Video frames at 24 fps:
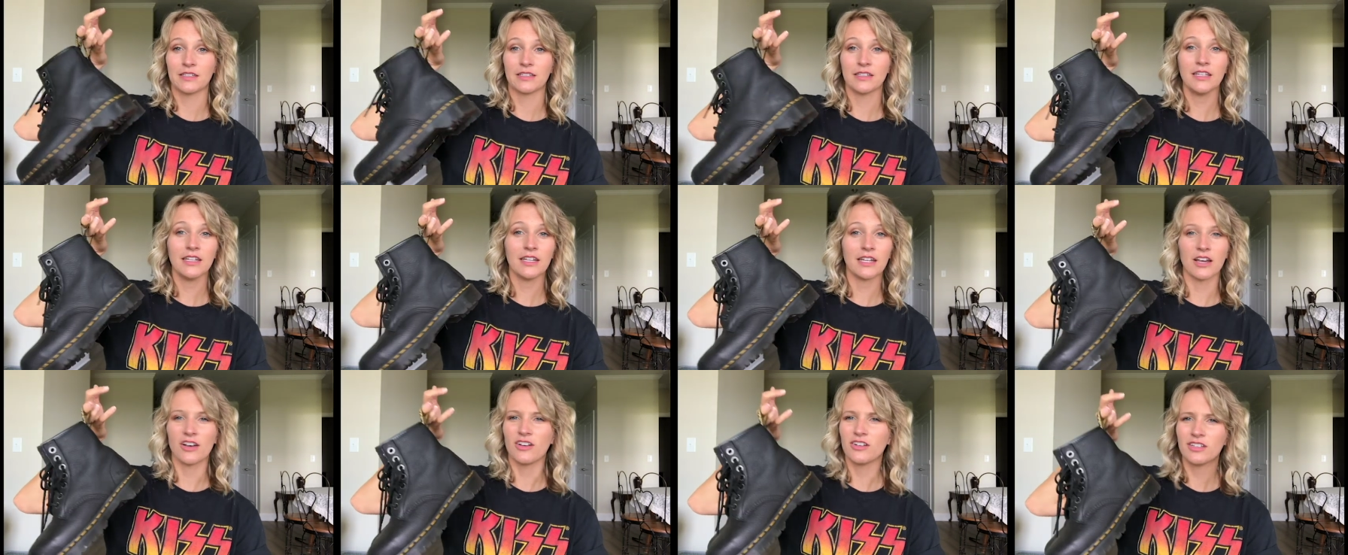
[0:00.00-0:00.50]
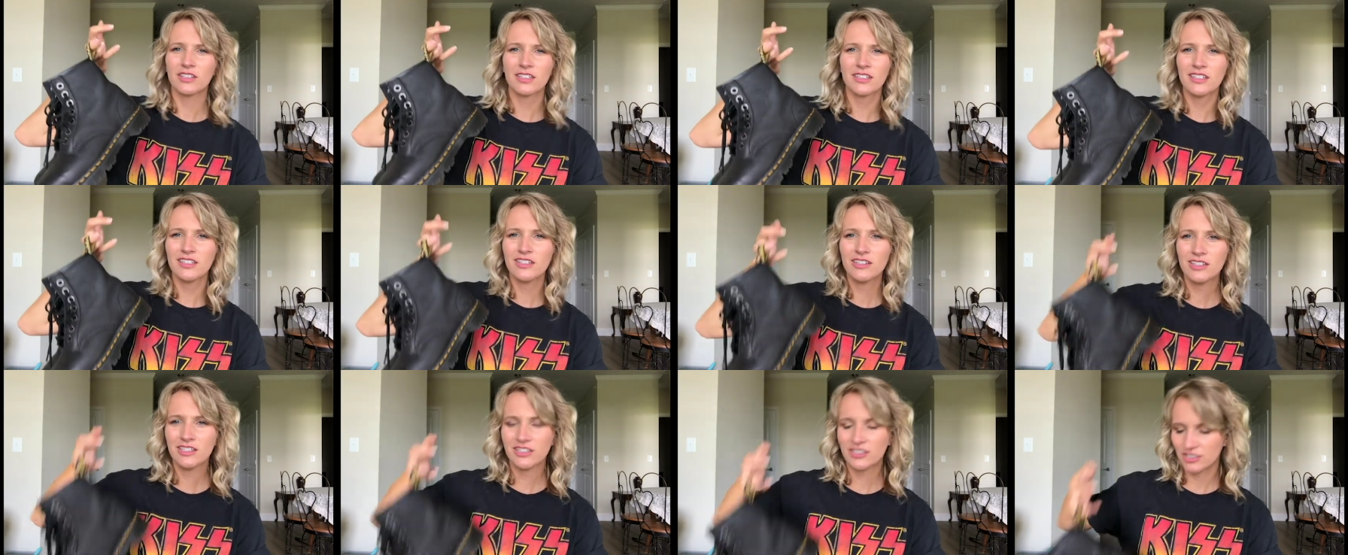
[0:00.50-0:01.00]
you know,
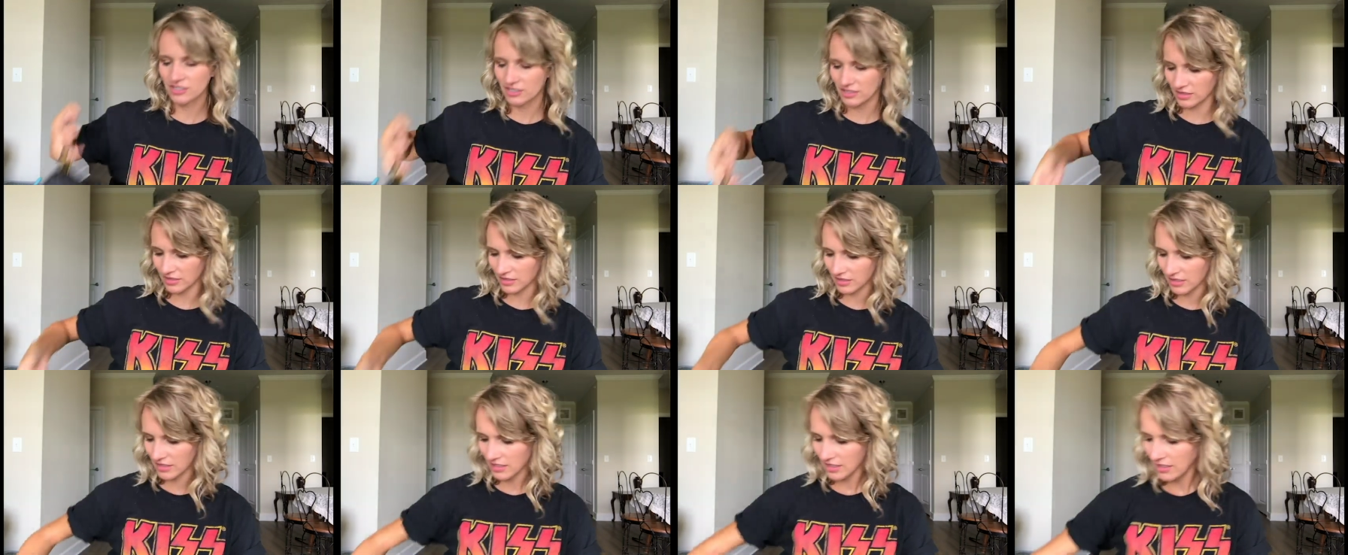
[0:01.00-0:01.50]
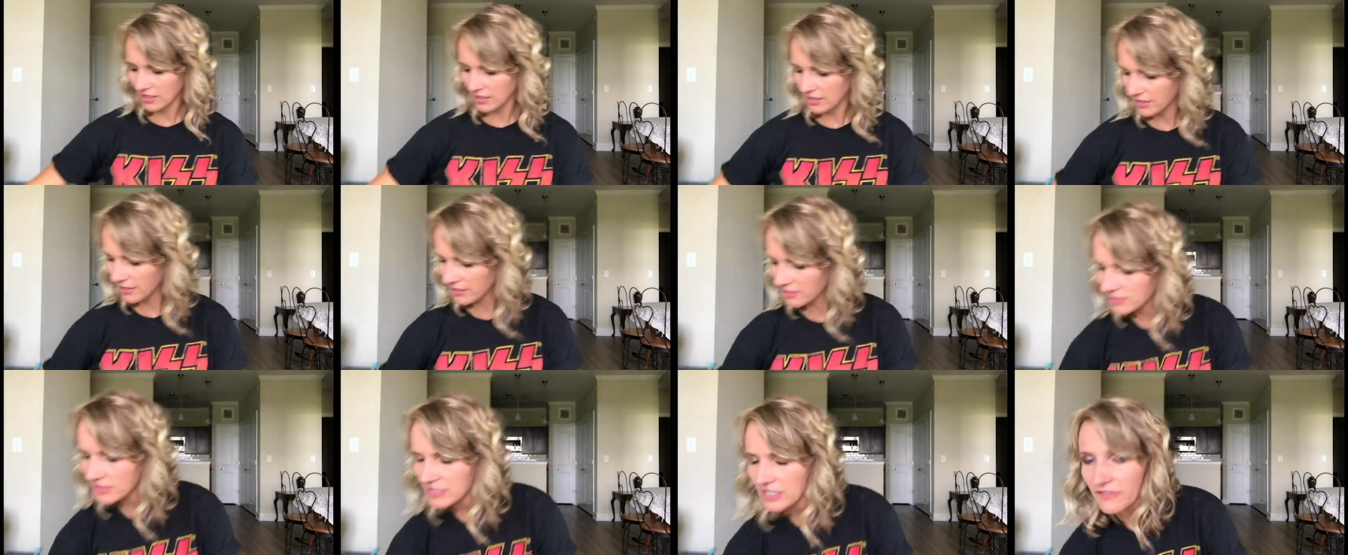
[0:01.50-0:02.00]
you can just
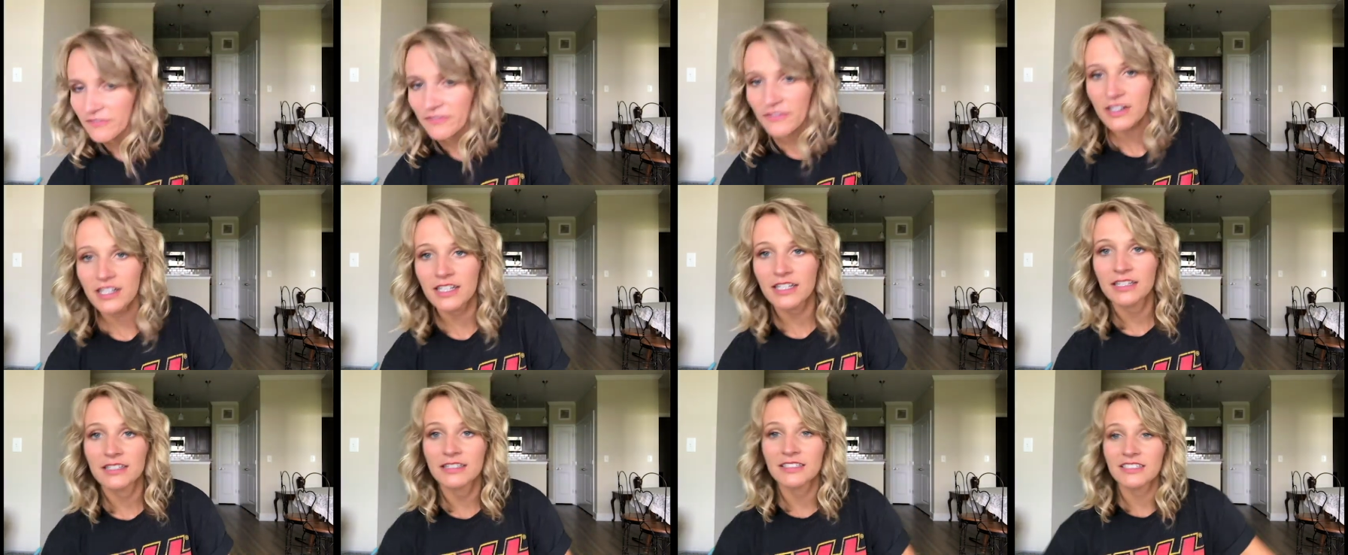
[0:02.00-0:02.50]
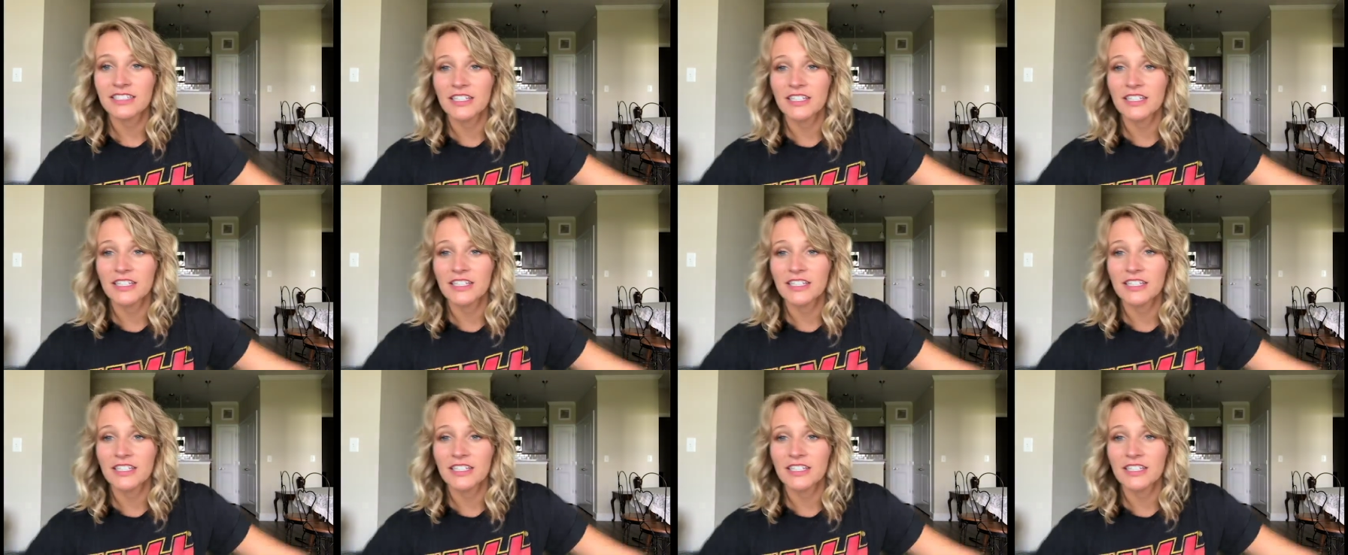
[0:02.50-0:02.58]
there's different,